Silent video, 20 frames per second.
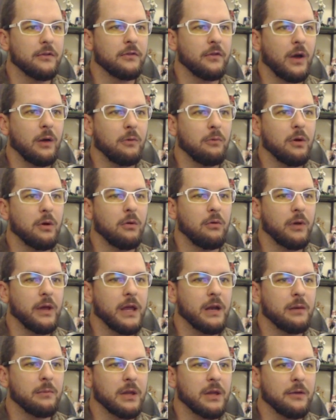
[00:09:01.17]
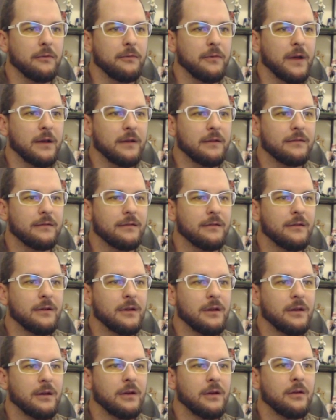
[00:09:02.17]
So I will hit him in the face
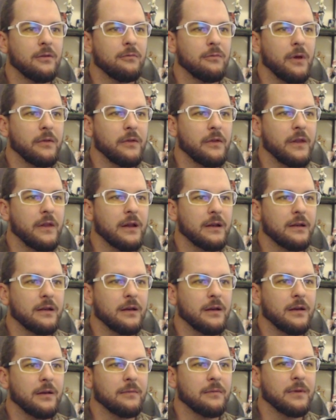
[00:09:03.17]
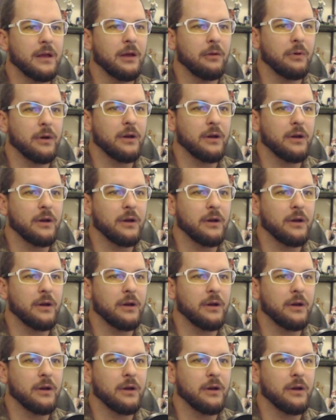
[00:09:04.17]
rather than get